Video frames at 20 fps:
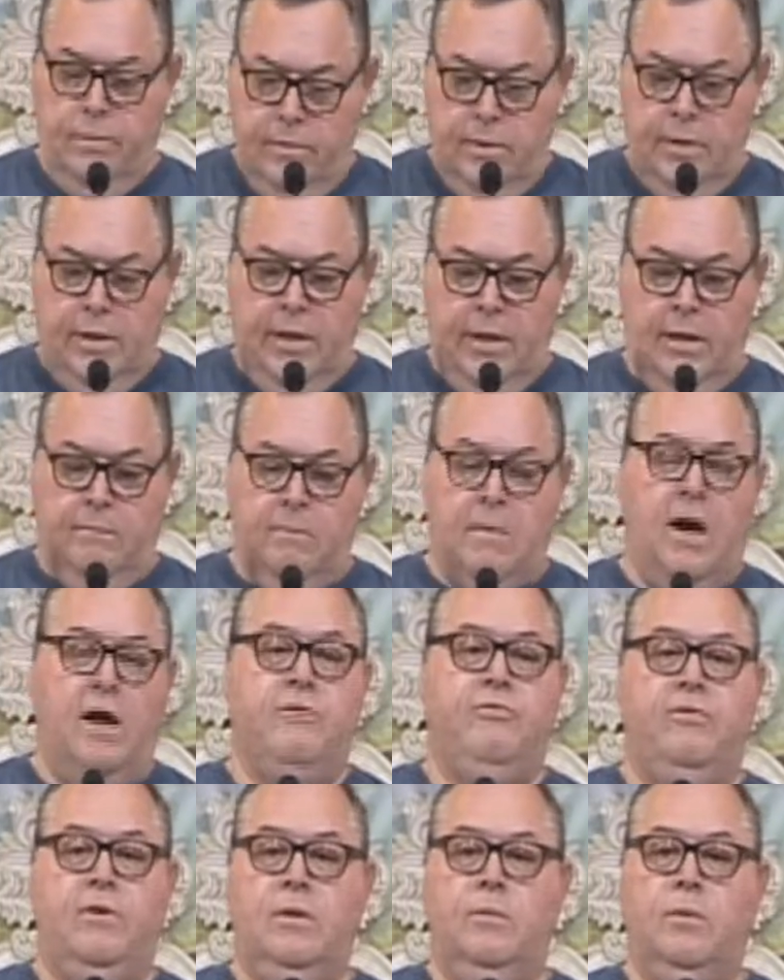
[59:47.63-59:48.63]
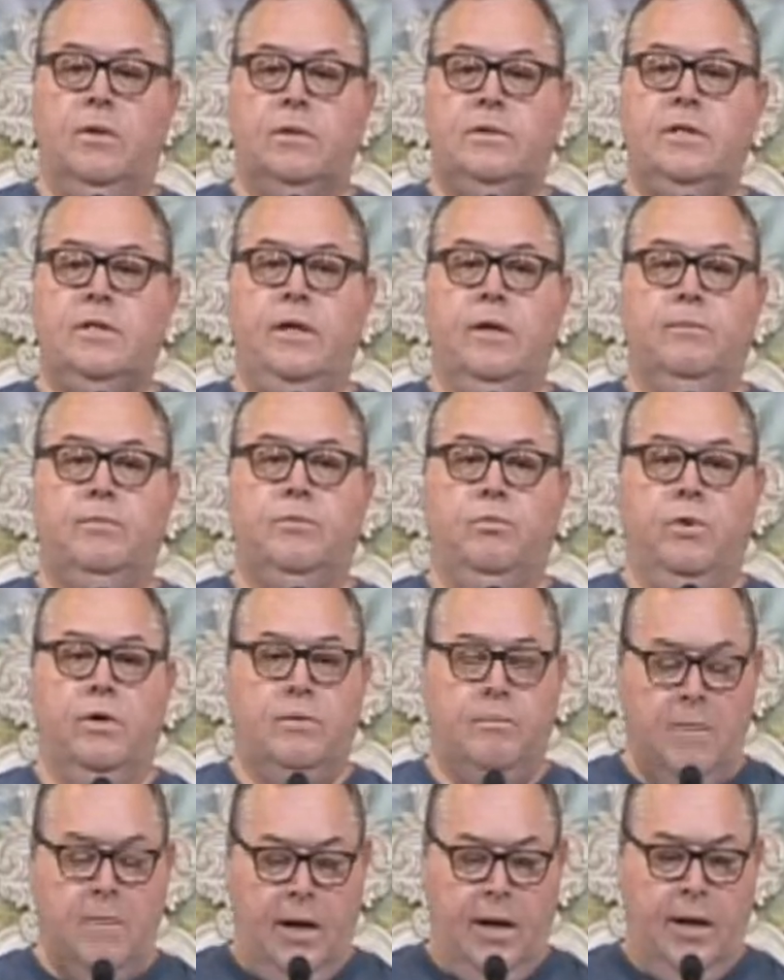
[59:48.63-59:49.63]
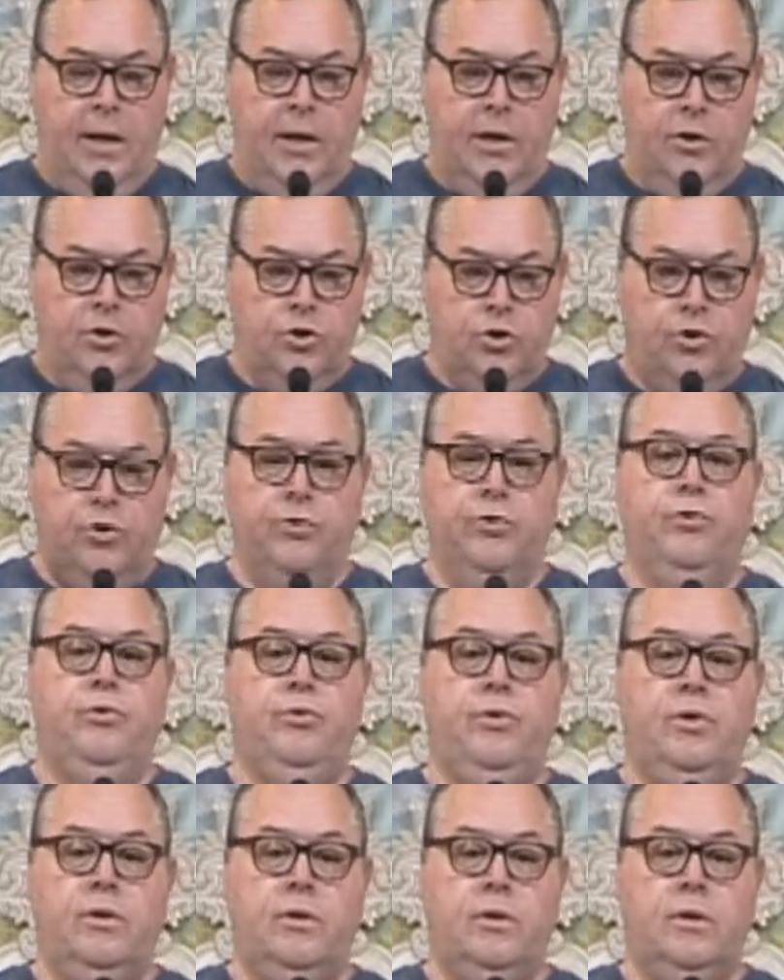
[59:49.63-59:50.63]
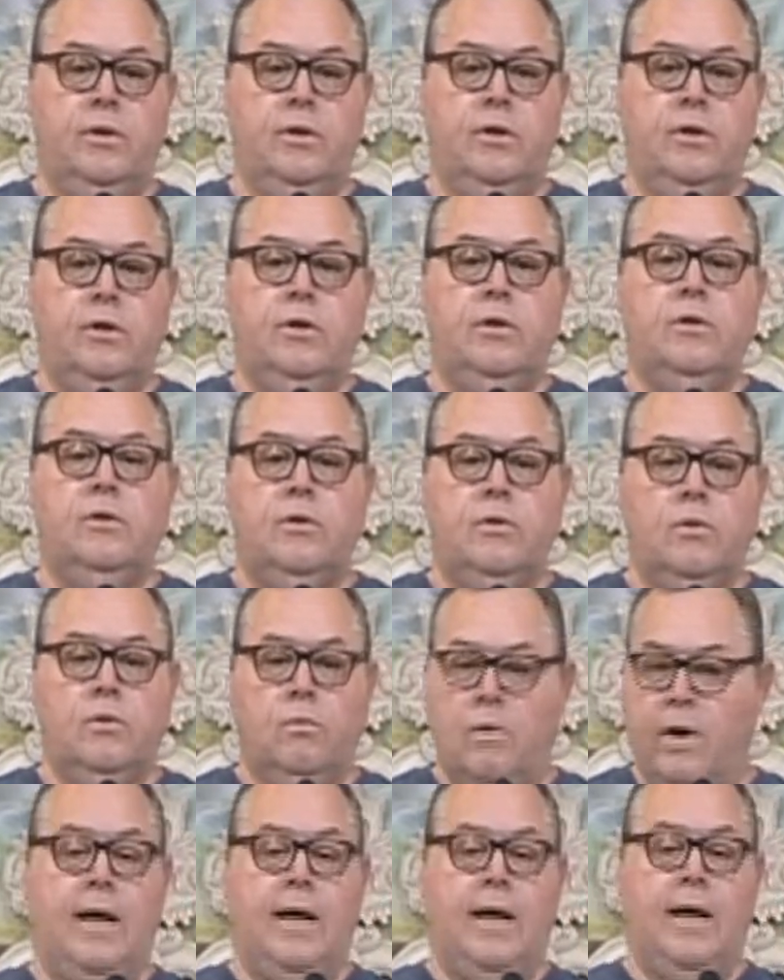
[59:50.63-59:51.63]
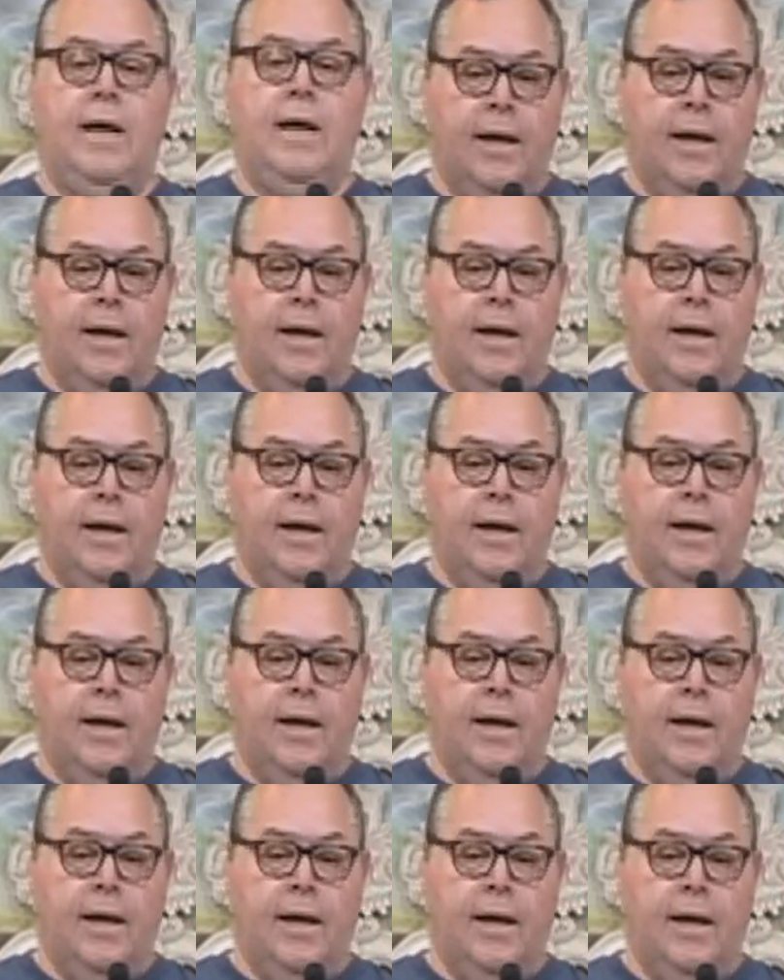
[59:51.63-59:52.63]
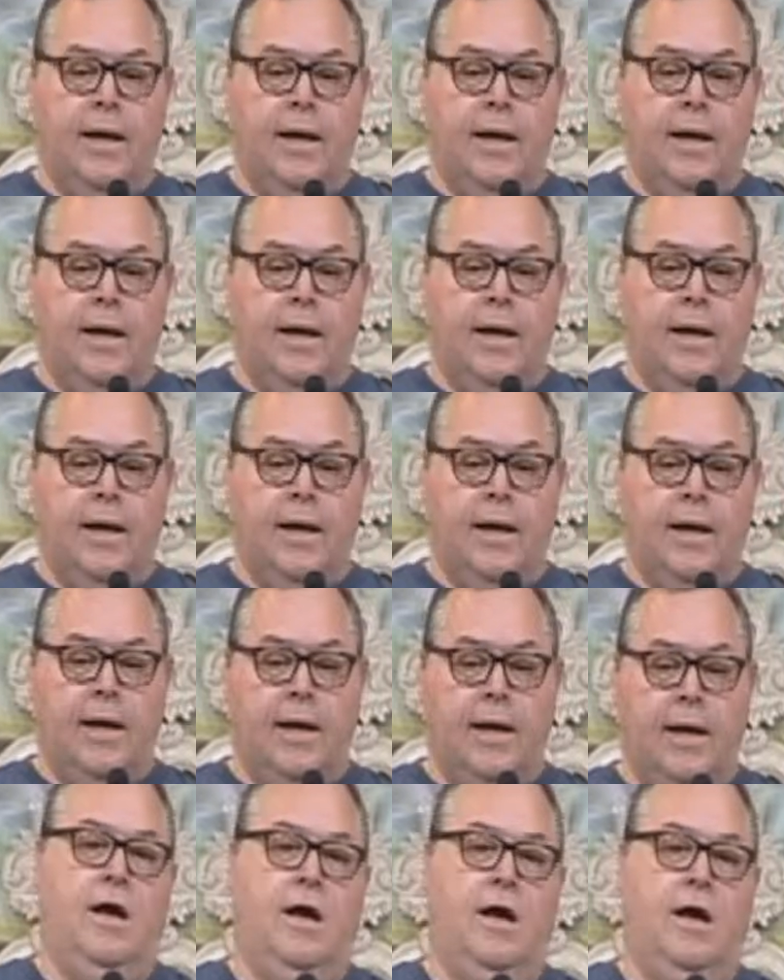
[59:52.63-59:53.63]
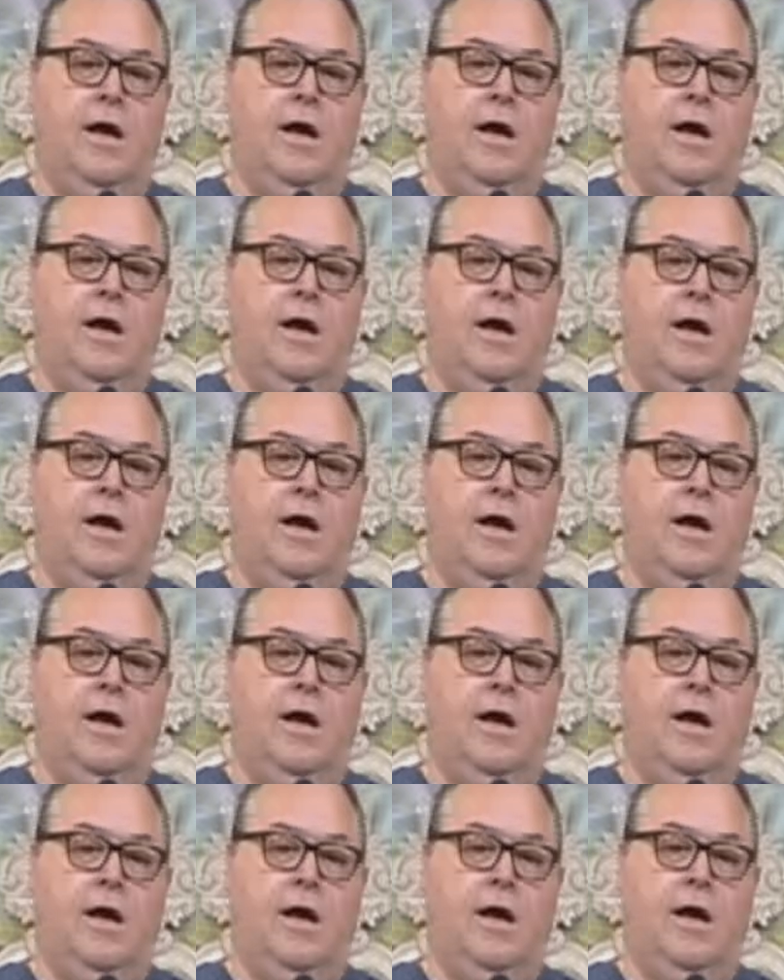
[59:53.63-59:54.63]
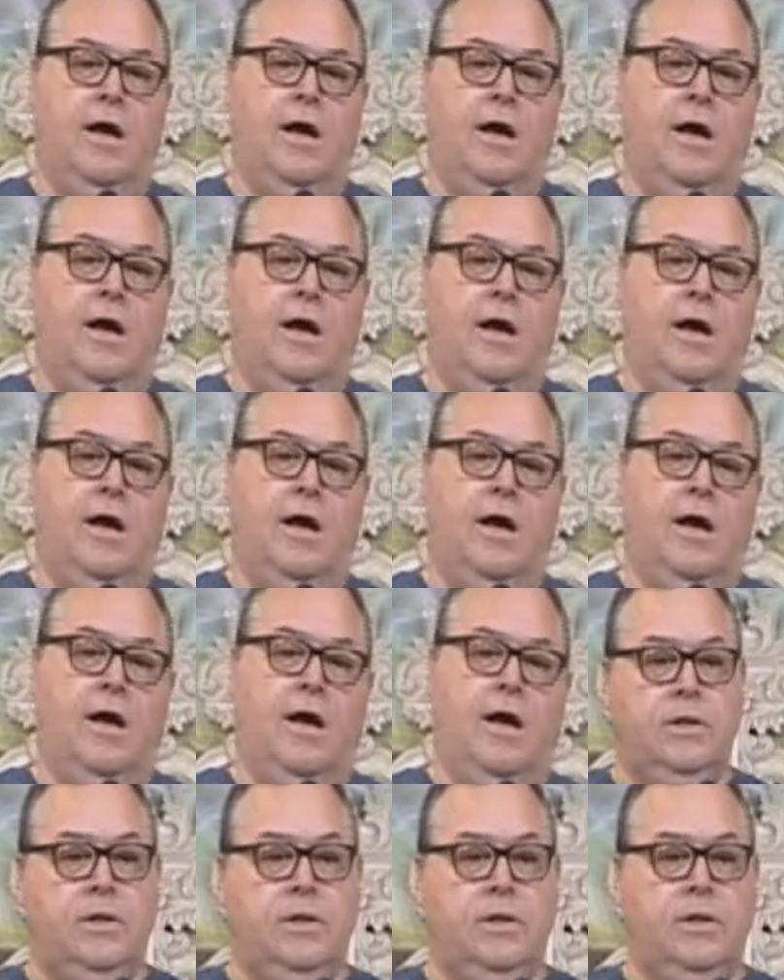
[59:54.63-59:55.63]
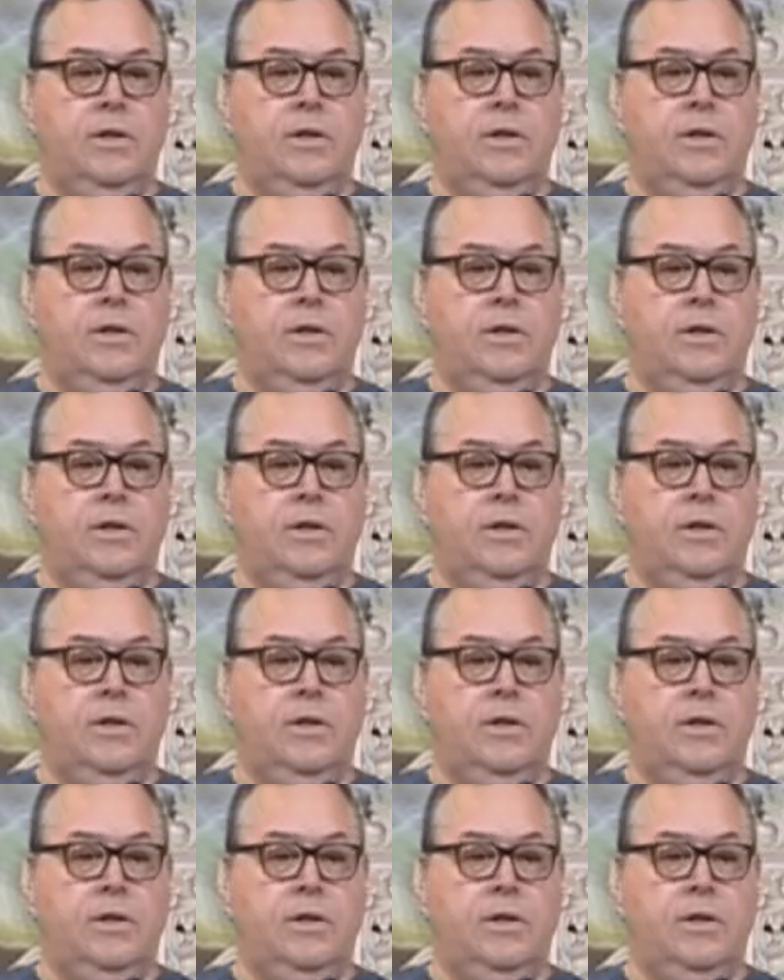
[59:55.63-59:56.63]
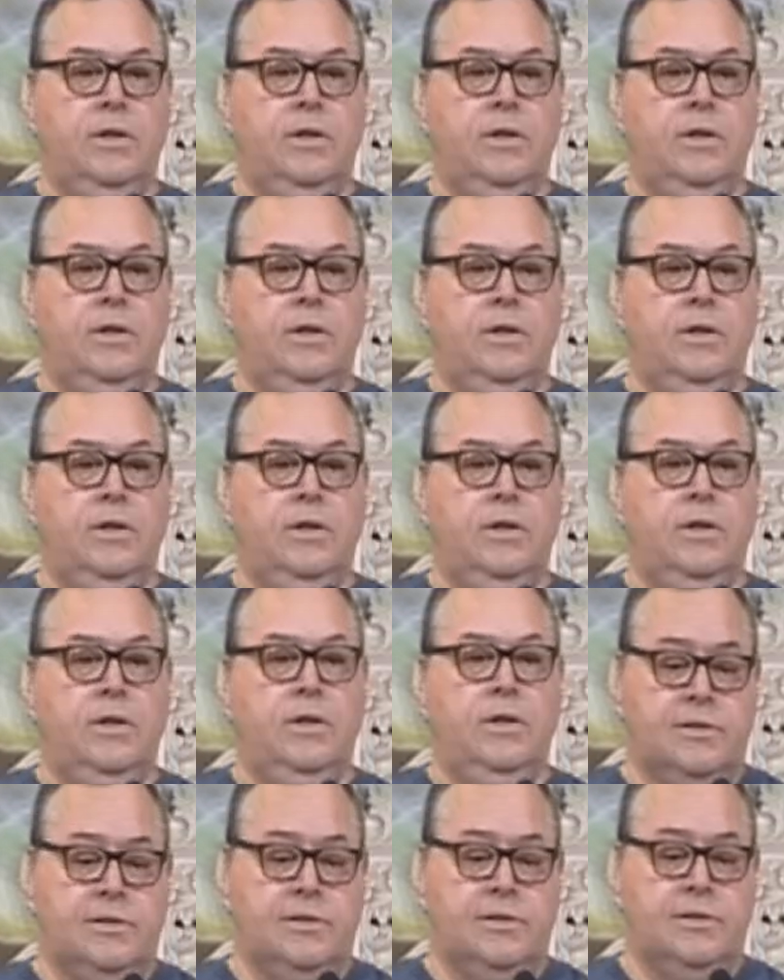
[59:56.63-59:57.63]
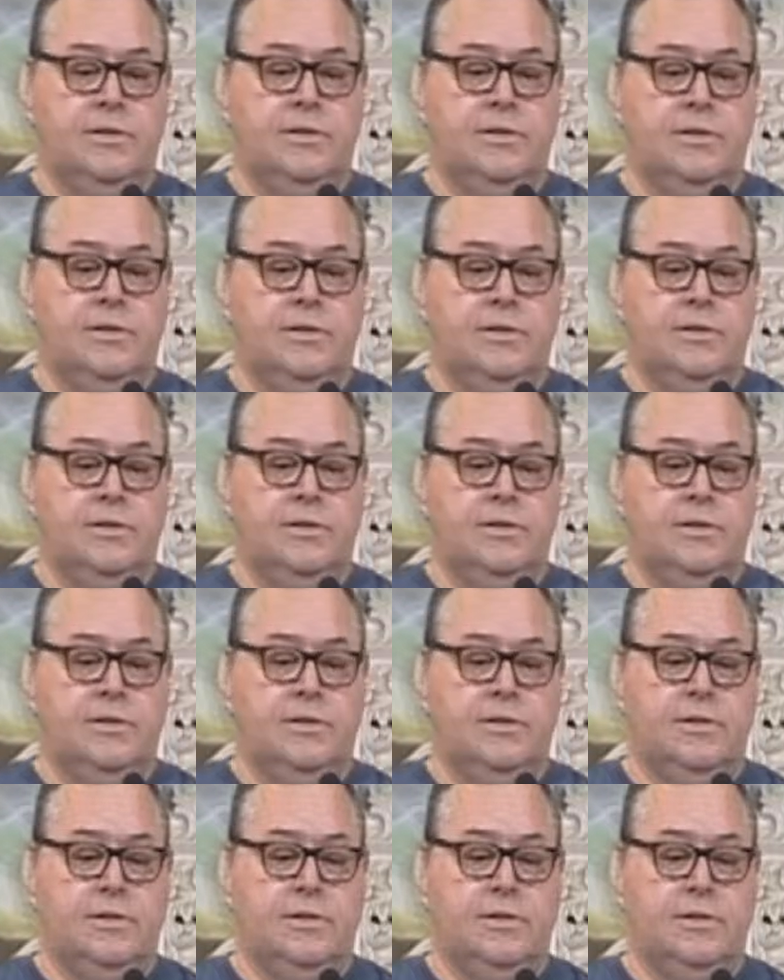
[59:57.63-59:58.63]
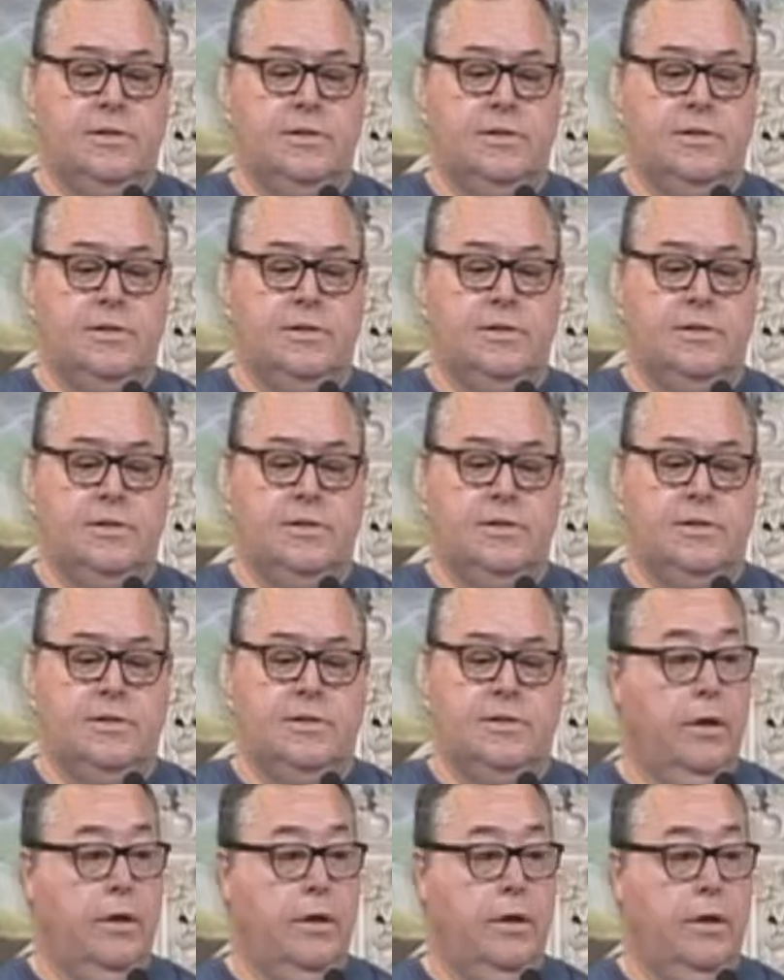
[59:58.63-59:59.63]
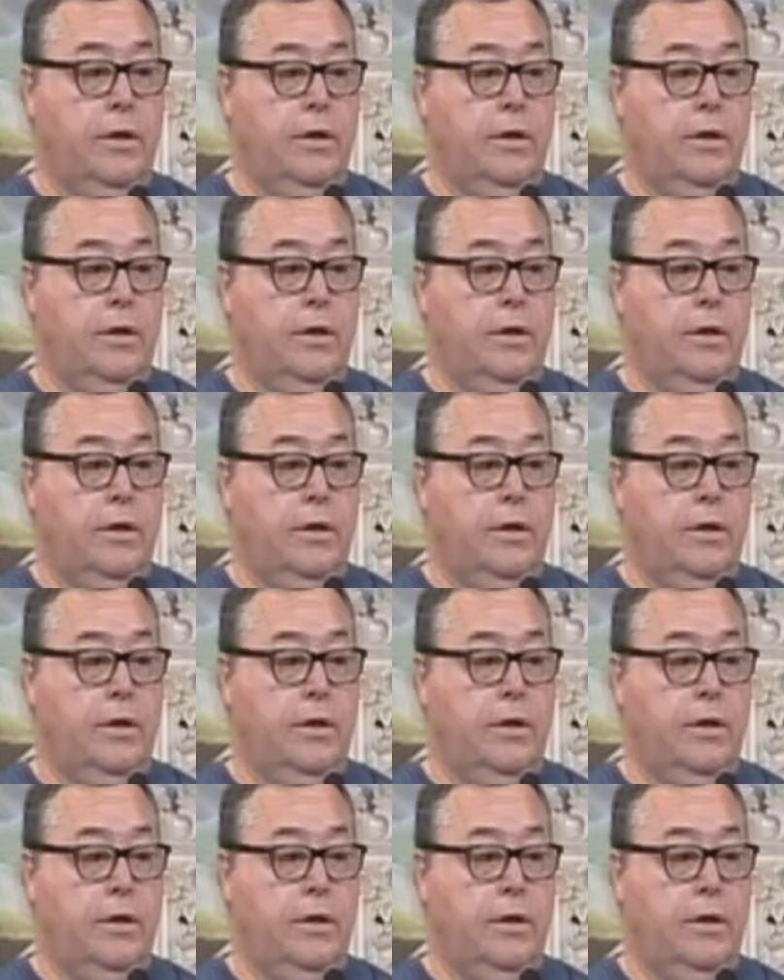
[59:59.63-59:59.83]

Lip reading: in my feeble attempt with my crude way, I'd look down and said, I got you, man. I got you. My word is true. You tested it. I'm showing you. Here you go.